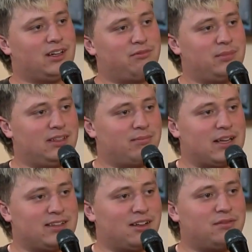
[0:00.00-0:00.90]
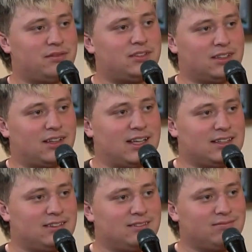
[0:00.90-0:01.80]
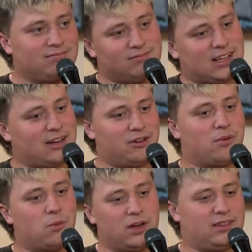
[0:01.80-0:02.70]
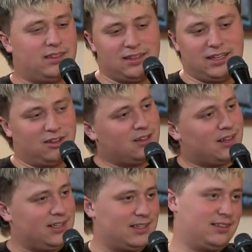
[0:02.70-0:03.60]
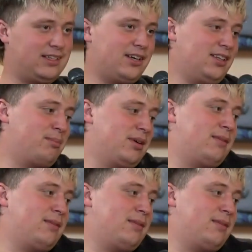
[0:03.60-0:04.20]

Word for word: of me myself to like i don't know what they look like necessarily but